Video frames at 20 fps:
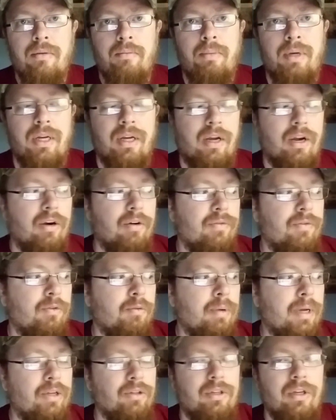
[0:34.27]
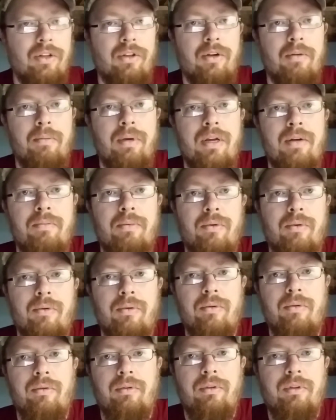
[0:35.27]
being careful about telling
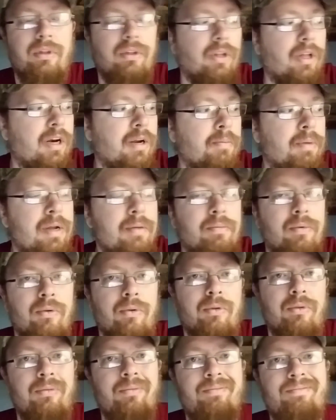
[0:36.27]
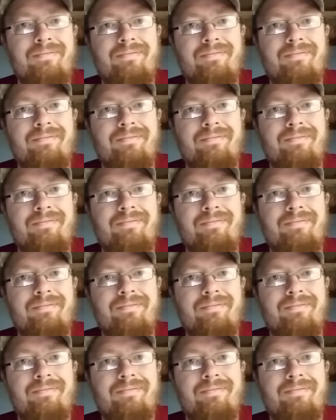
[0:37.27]
people, letting people